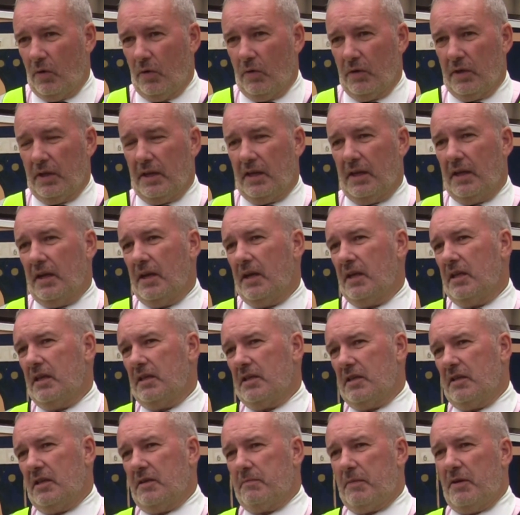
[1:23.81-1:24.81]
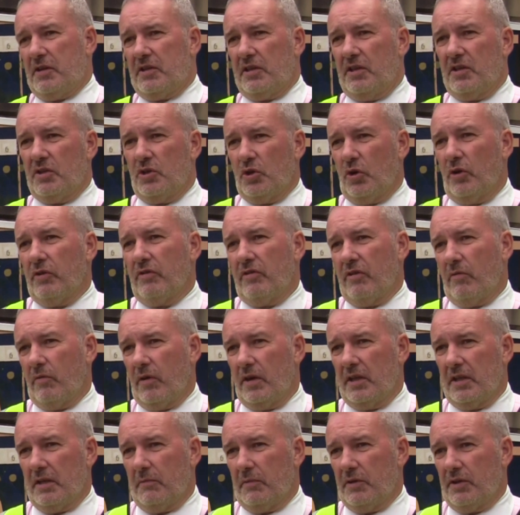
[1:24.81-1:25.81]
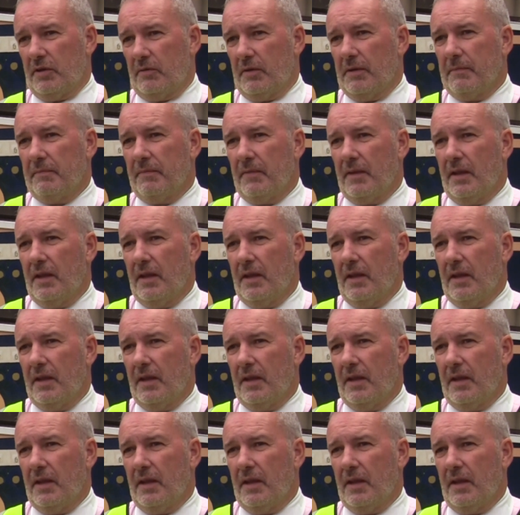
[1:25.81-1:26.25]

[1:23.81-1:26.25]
or the specialist joinery work that we're doing.